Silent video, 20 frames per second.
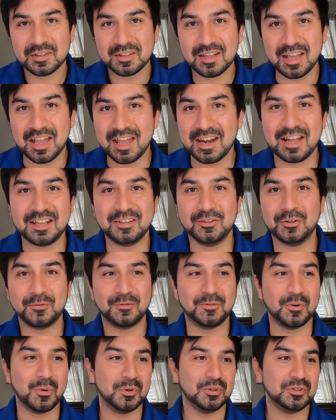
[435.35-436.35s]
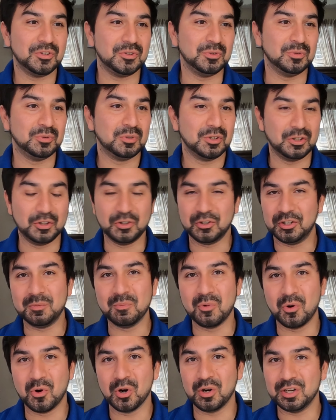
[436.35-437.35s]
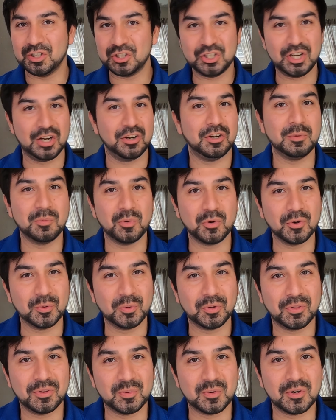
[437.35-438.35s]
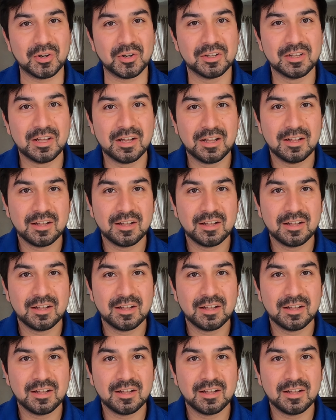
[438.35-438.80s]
And I look forward to learning more and sharing more with you all.